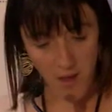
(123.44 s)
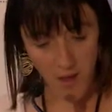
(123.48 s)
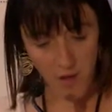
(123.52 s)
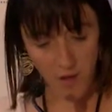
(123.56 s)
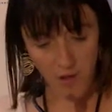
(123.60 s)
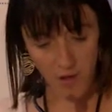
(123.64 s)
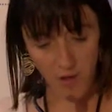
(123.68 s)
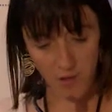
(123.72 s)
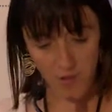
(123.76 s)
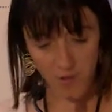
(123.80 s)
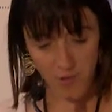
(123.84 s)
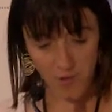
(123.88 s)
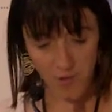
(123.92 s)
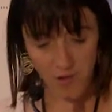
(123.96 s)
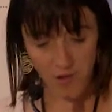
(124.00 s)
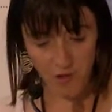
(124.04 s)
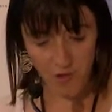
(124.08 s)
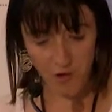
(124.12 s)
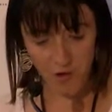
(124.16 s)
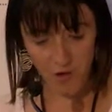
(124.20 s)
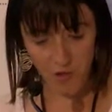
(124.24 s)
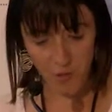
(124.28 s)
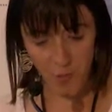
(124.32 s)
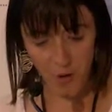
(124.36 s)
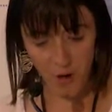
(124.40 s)
Those
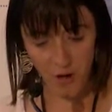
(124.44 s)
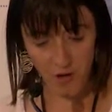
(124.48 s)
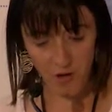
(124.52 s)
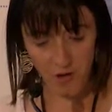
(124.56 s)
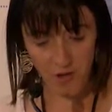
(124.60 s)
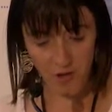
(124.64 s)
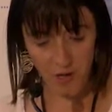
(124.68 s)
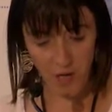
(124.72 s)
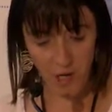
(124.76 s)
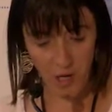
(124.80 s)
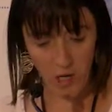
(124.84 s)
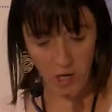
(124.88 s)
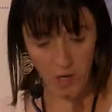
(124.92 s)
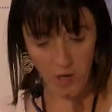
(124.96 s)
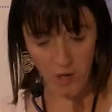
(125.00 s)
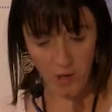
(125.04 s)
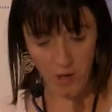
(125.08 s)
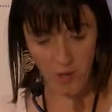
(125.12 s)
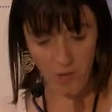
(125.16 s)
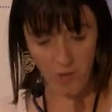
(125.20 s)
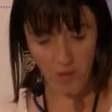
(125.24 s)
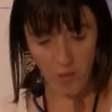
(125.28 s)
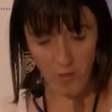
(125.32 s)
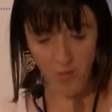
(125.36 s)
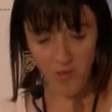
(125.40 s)
research partners
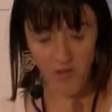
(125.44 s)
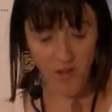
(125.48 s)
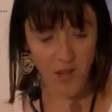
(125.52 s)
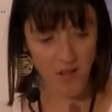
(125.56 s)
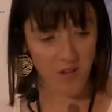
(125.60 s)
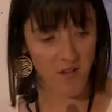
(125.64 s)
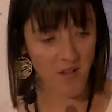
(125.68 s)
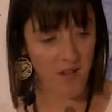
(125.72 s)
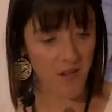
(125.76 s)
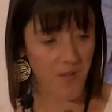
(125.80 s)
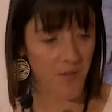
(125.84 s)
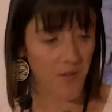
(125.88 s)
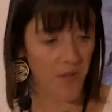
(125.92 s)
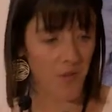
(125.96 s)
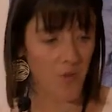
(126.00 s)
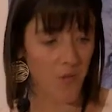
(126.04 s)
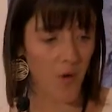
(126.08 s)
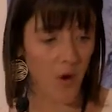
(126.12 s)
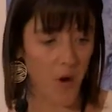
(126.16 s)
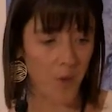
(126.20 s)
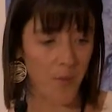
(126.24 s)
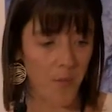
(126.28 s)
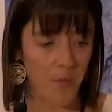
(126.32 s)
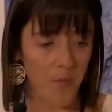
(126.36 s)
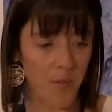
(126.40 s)
include representatives
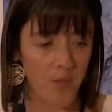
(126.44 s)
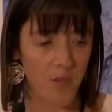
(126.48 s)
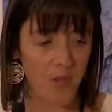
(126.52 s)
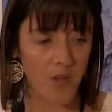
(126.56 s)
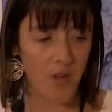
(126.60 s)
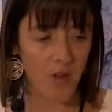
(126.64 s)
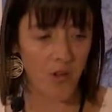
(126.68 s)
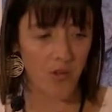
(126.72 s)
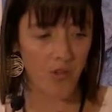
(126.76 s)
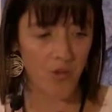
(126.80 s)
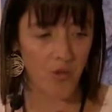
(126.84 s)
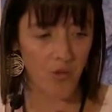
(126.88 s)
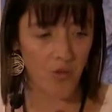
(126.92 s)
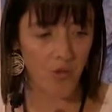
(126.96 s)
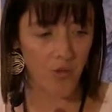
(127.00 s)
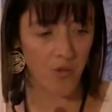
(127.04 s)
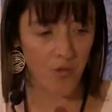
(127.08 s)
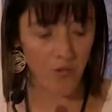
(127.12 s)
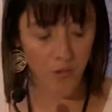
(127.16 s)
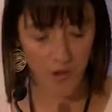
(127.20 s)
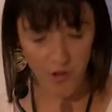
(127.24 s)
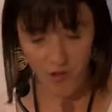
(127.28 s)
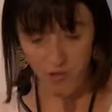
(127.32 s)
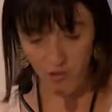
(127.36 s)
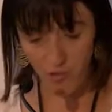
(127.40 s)
from central
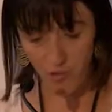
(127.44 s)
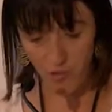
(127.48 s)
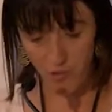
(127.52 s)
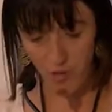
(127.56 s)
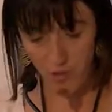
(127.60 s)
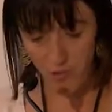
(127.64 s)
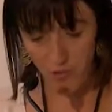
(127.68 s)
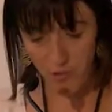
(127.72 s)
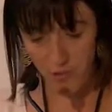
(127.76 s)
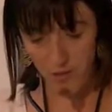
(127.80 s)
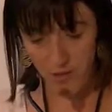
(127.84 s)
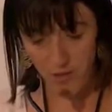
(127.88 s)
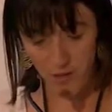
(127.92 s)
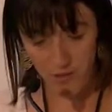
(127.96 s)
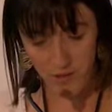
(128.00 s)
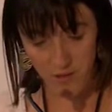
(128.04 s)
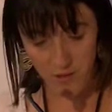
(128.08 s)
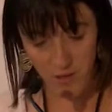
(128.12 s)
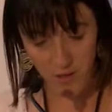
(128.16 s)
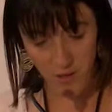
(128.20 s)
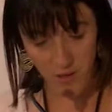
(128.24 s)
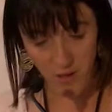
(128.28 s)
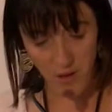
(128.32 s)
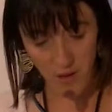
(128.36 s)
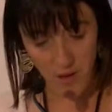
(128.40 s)
and regional
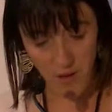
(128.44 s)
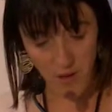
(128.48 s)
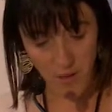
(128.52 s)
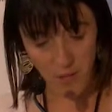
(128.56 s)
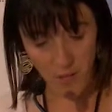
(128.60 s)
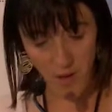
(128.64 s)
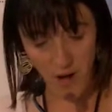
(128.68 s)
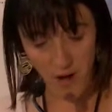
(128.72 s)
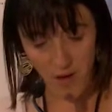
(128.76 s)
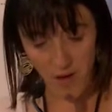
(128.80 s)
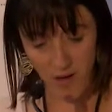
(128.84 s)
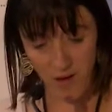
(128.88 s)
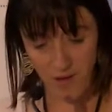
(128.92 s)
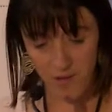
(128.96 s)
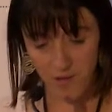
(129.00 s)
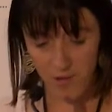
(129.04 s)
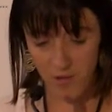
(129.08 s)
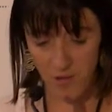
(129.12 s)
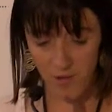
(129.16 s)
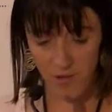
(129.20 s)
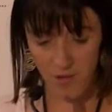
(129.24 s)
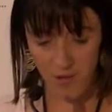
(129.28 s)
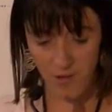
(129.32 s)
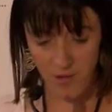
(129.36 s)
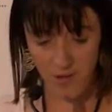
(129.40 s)
government, Maori
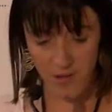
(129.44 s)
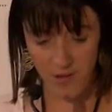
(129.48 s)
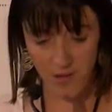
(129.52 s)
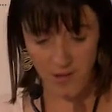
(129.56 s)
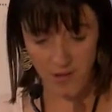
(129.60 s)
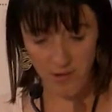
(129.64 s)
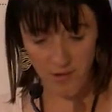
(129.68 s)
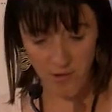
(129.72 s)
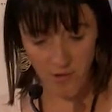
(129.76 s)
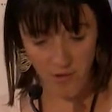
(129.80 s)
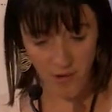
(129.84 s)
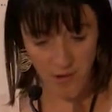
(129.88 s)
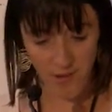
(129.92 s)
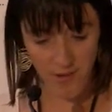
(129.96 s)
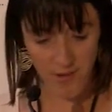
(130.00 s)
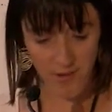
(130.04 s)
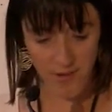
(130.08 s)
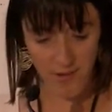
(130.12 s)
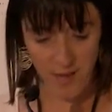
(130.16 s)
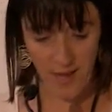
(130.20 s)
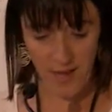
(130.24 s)
consultancies and trusts,